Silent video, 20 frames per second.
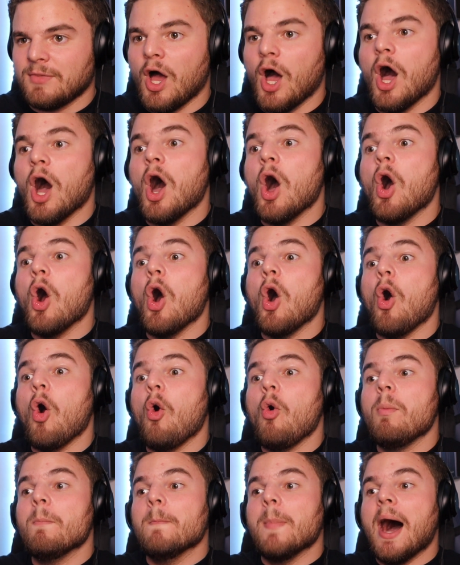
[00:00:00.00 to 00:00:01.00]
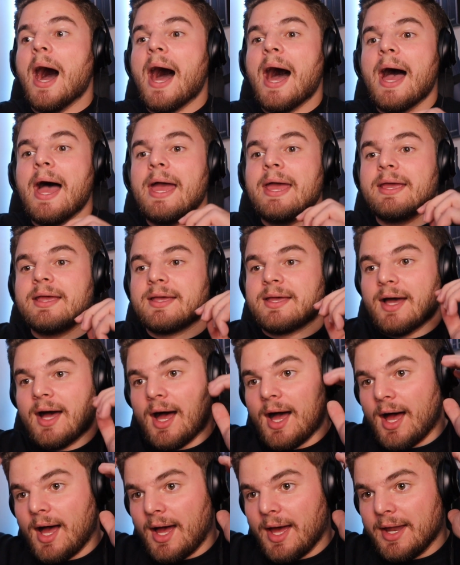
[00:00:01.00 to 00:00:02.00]
Oh my
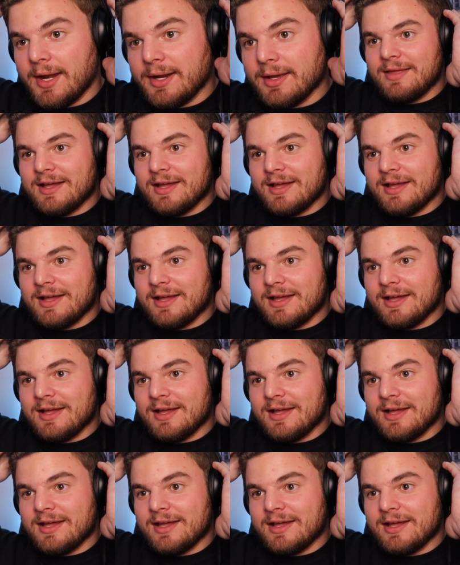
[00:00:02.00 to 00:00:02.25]
God.